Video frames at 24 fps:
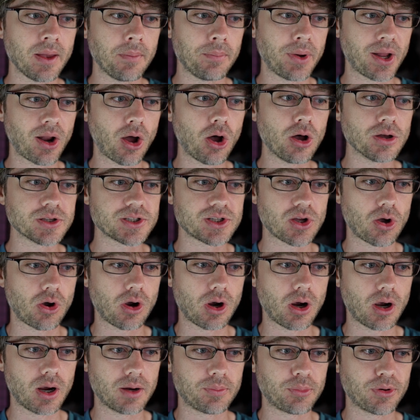but also
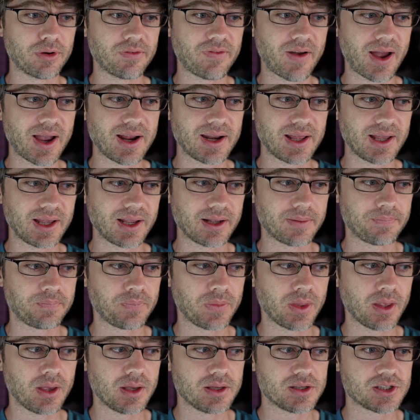are providing
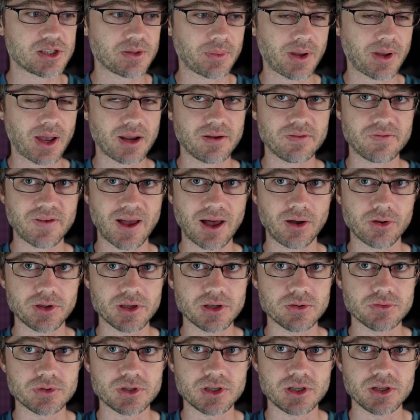some kind of
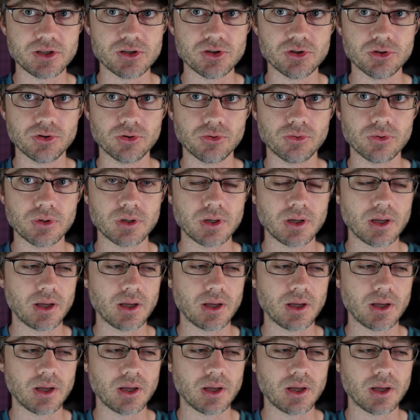value to you